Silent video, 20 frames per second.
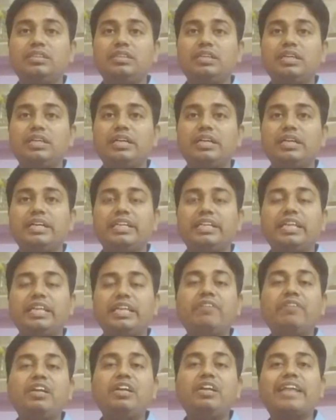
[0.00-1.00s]
They will
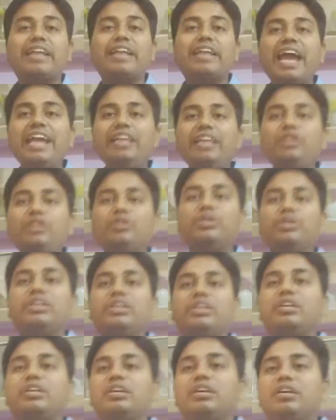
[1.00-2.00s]
try to hear,
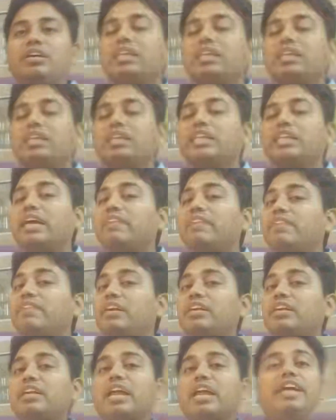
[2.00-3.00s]
they will try
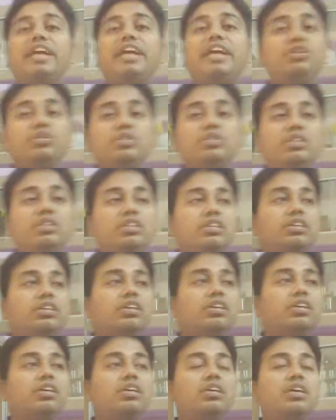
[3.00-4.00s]
to hear
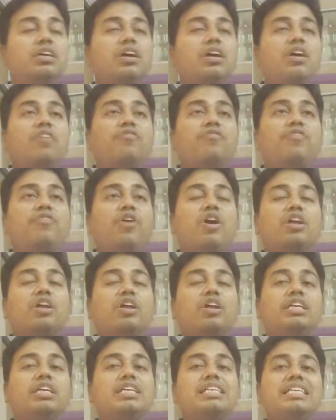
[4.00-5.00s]
for the
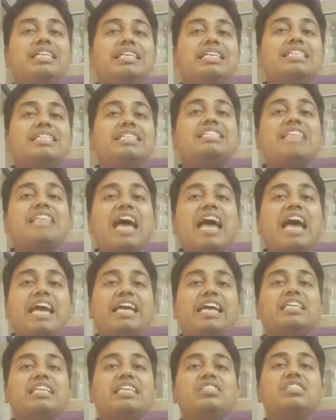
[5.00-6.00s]
signs
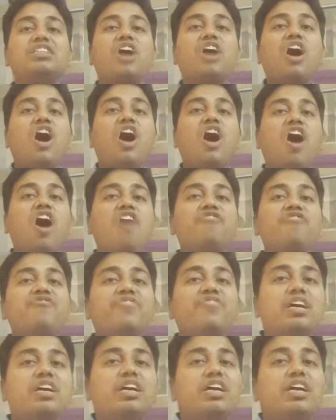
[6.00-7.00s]
of
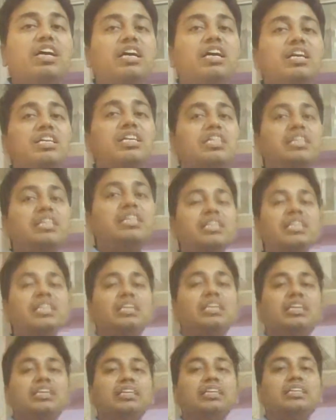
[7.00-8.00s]
a
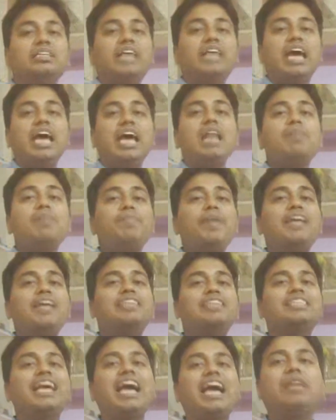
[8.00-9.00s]
helpless
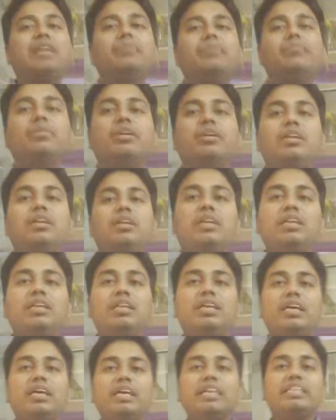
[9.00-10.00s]
animal
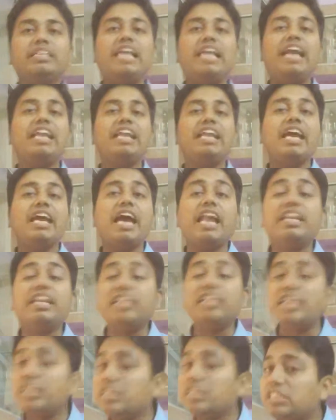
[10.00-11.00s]
than an
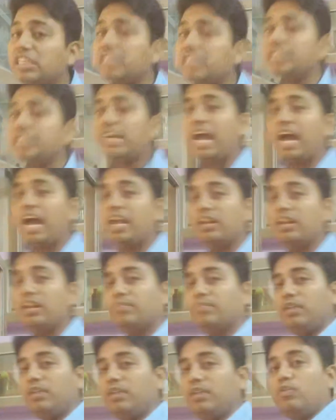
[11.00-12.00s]
innocent animal
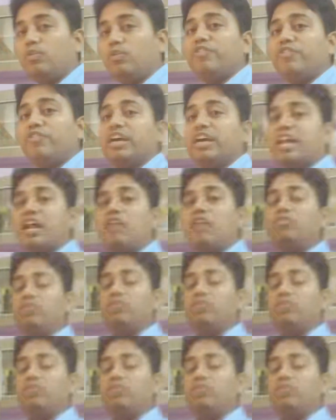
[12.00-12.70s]
moving around